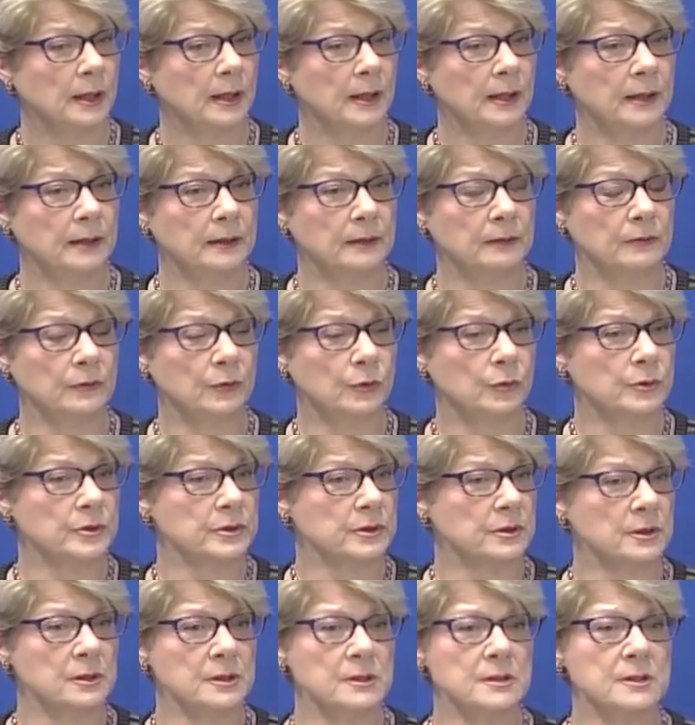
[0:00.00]
And of
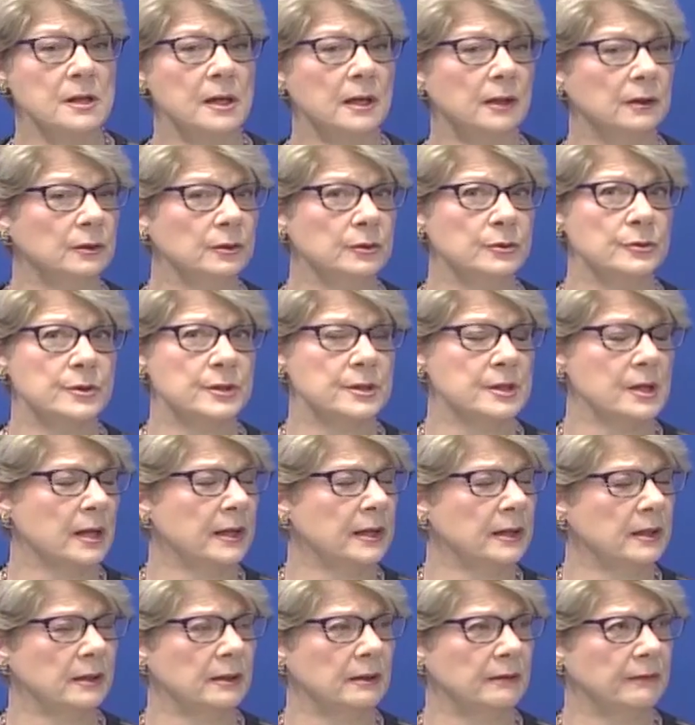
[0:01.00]
course, let's not lose
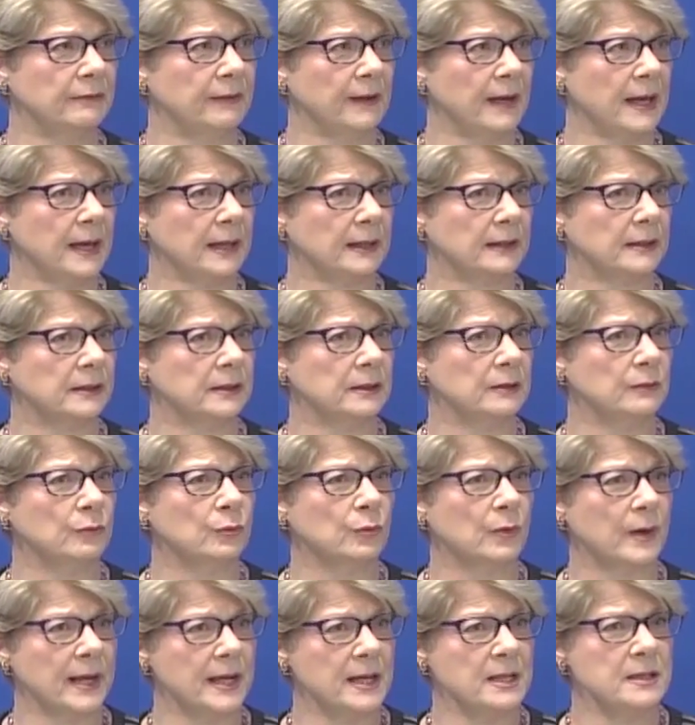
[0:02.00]
sight of the fact that
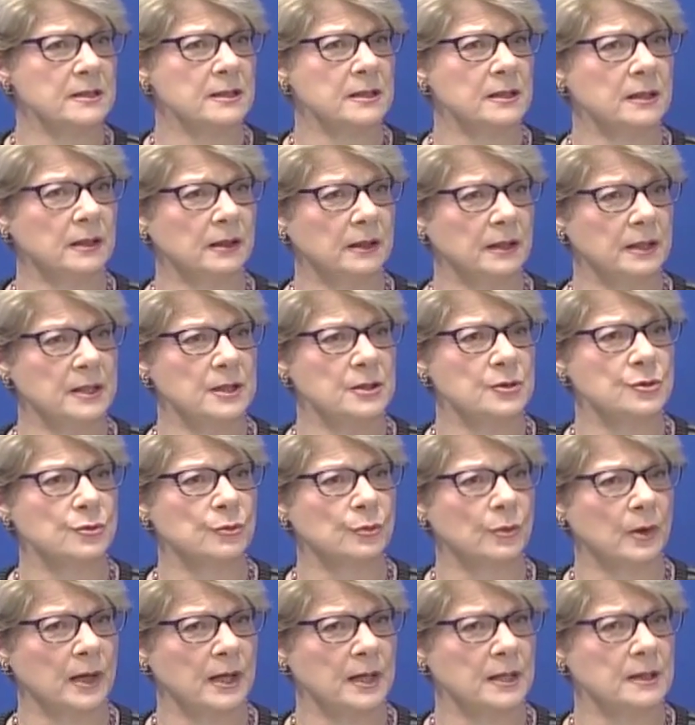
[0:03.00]
raising these
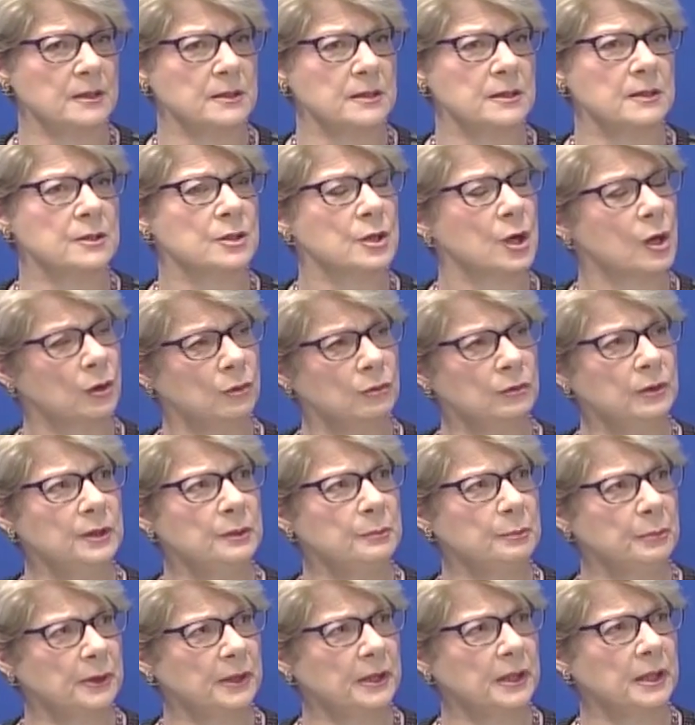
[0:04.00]
rates is
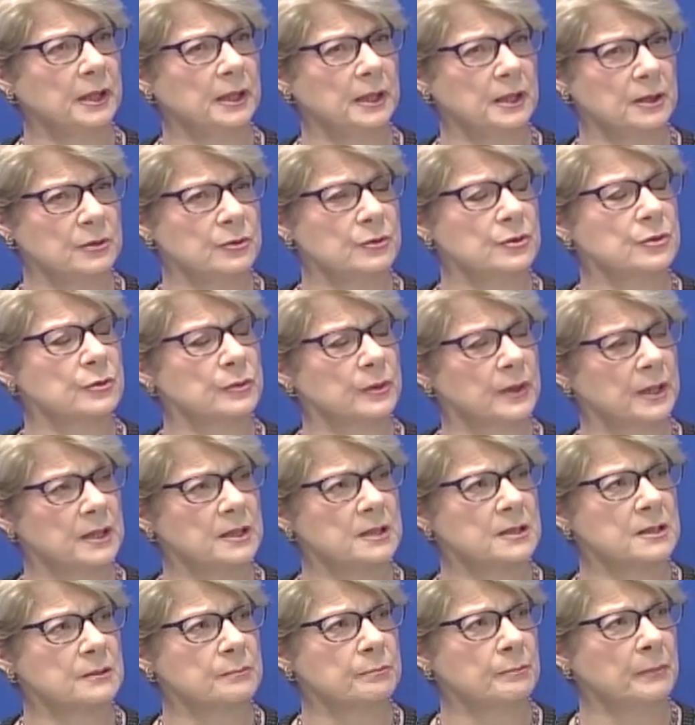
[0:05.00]
only bringing interest
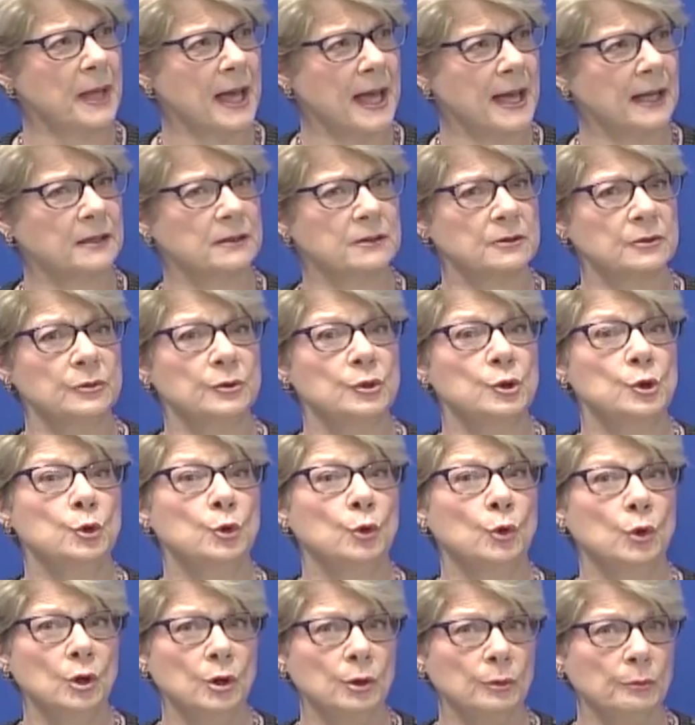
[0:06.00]
rates back to
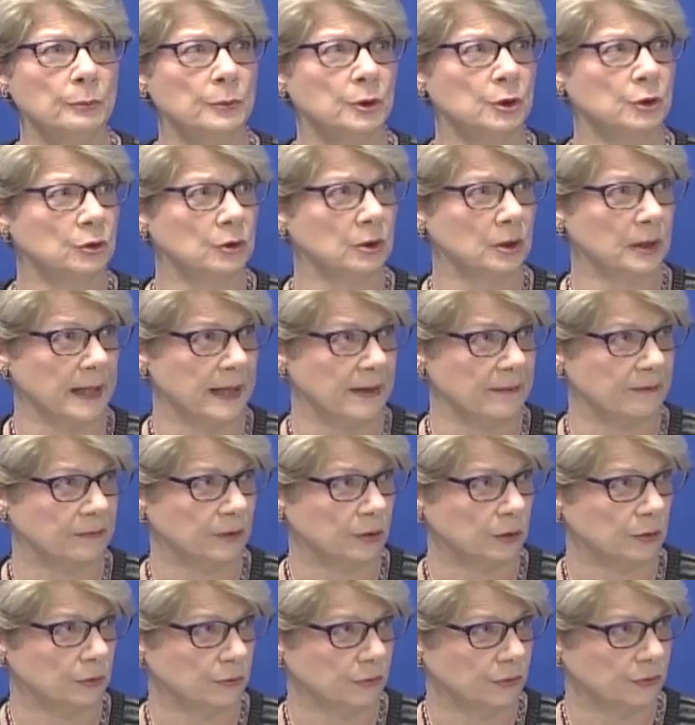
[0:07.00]
normal
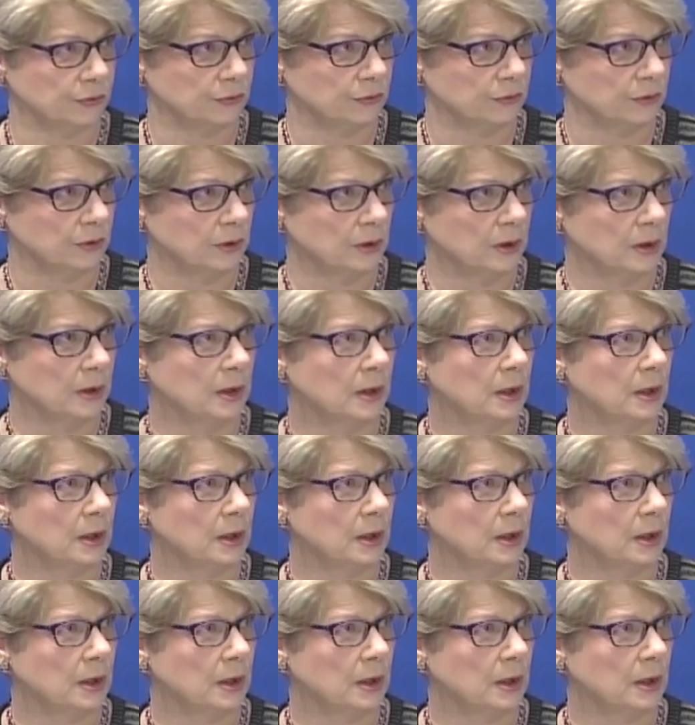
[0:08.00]
levels. Yeah.